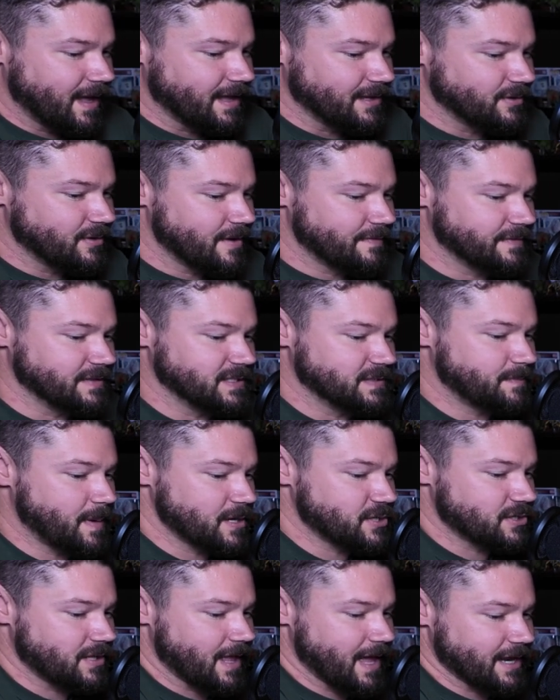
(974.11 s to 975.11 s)
You have these
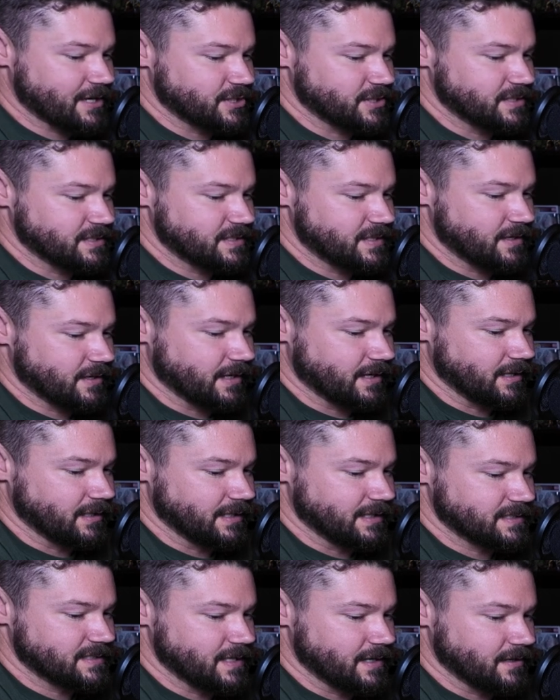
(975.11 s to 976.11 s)
special actions. They're going to
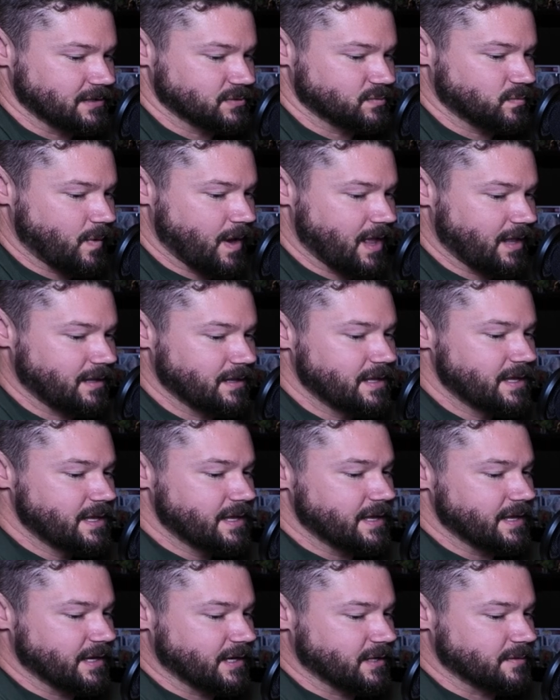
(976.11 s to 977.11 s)
list there as well.
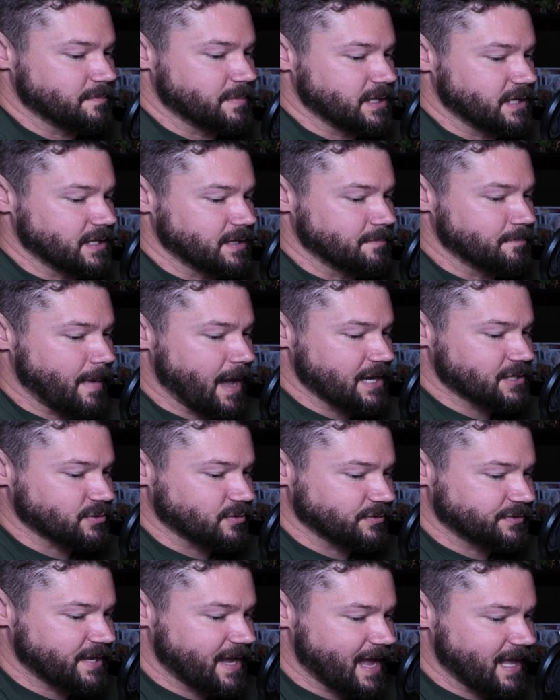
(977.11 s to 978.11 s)
They could be
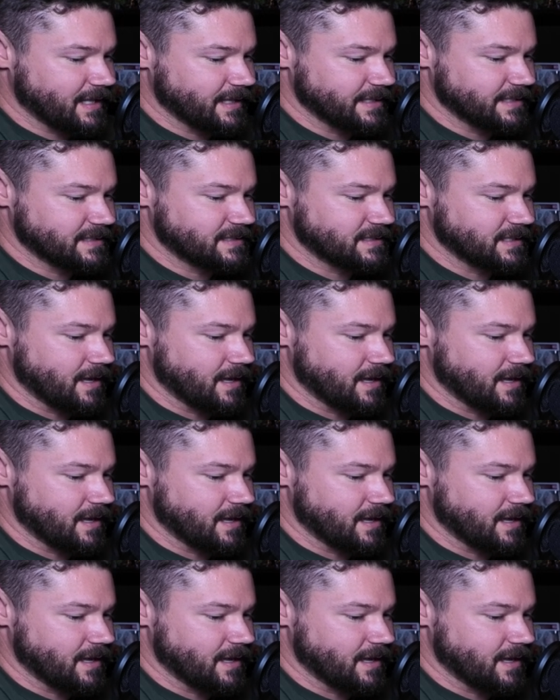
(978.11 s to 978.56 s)
magical talents,